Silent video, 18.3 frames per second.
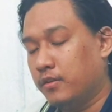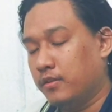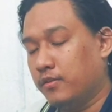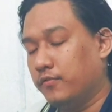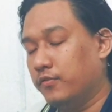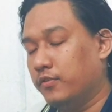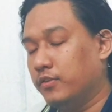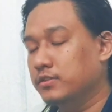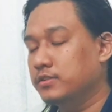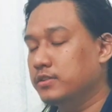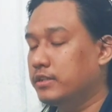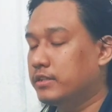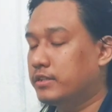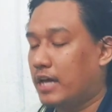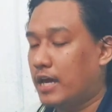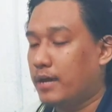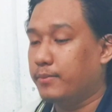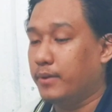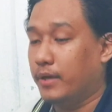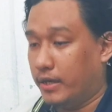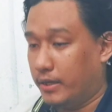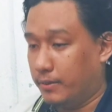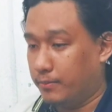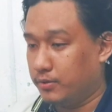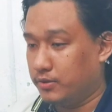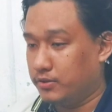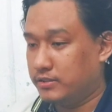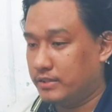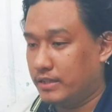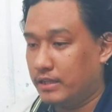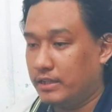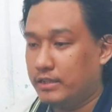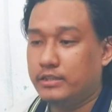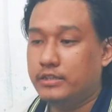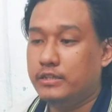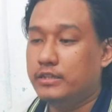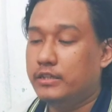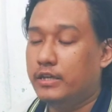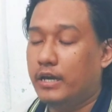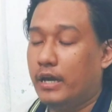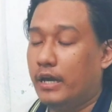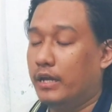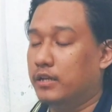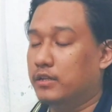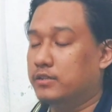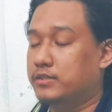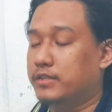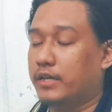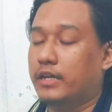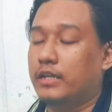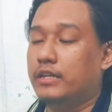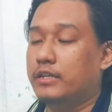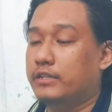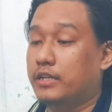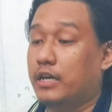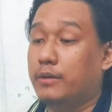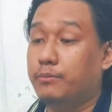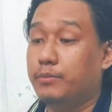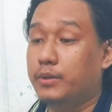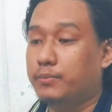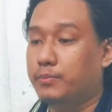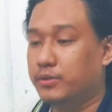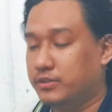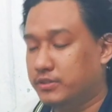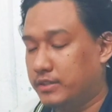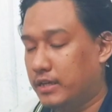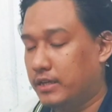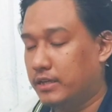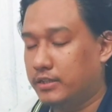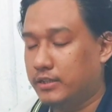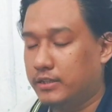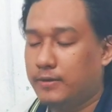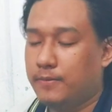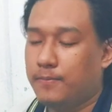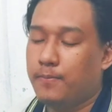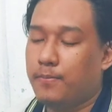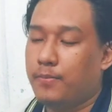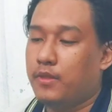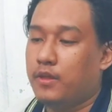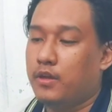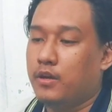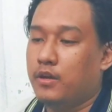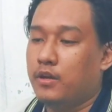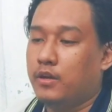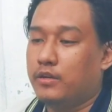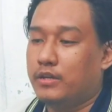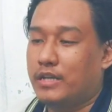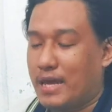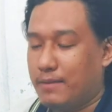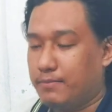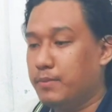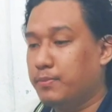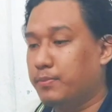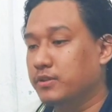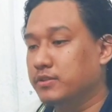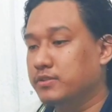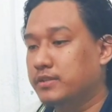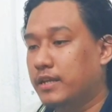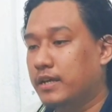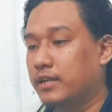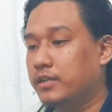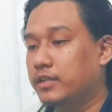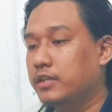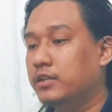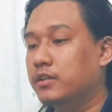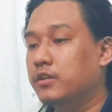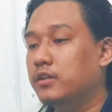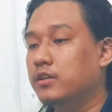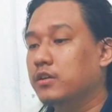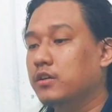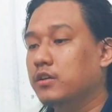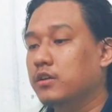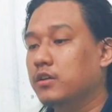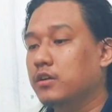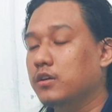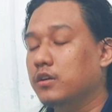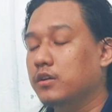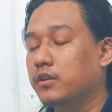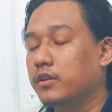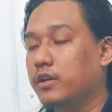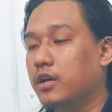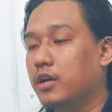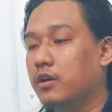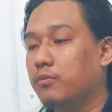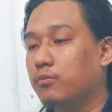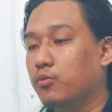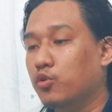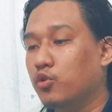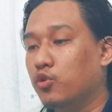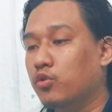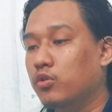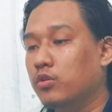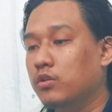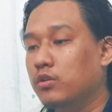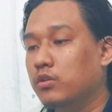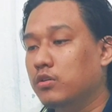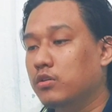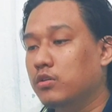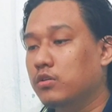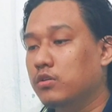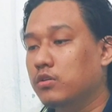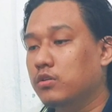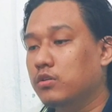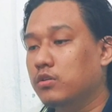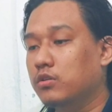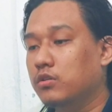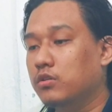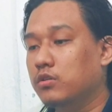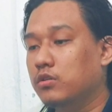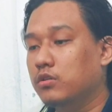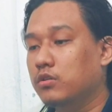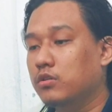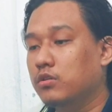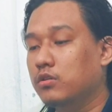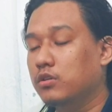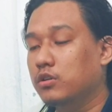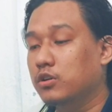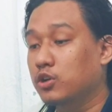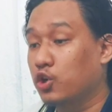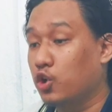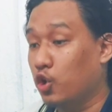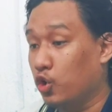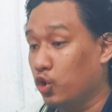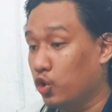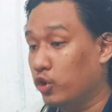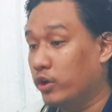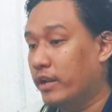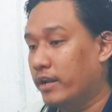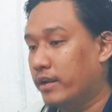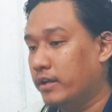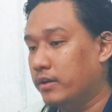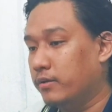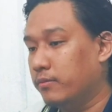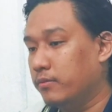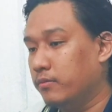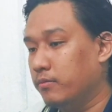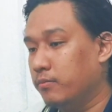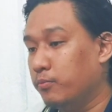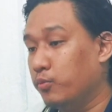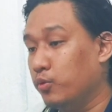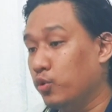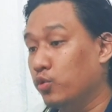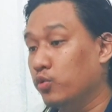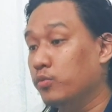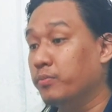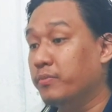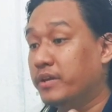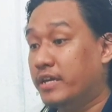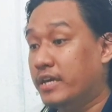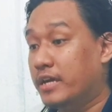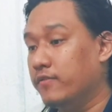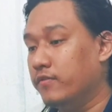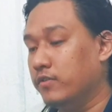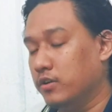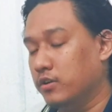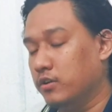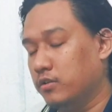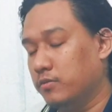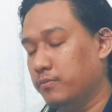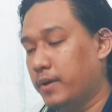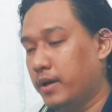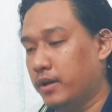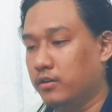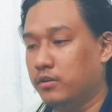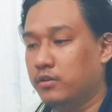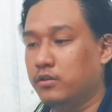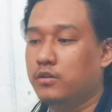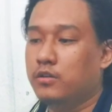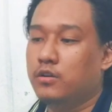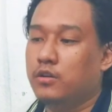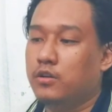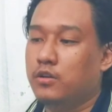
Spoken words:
The firstly type A personality and secondly type B personality. Type A personality, they are more coronary prone behavior pattern.